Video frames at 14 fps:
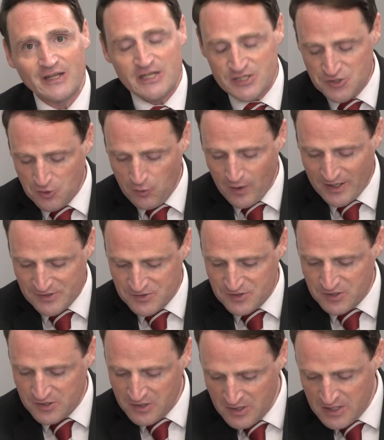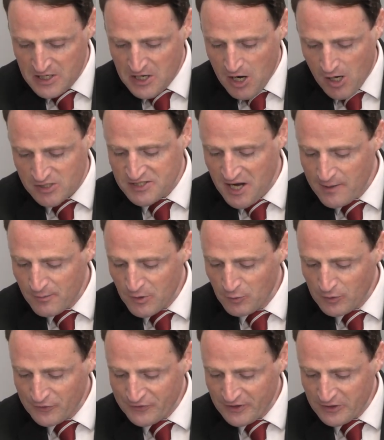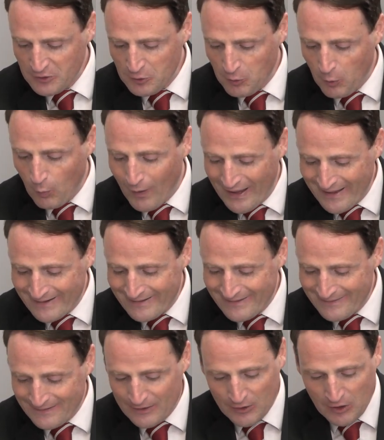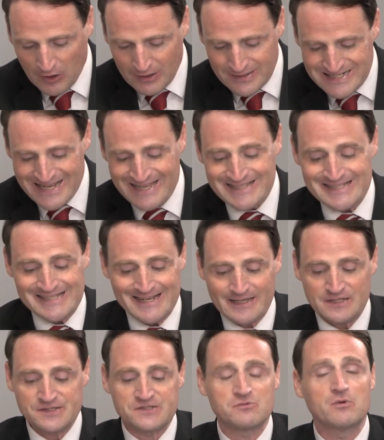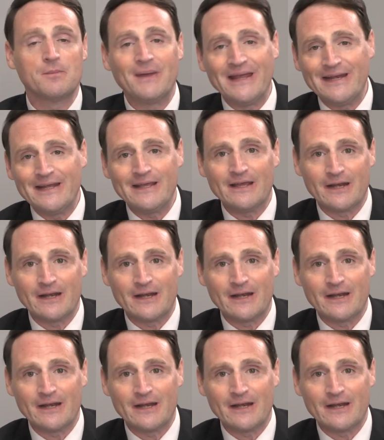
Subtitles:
each question. Our timer will signal when there are 10 seconds remaining,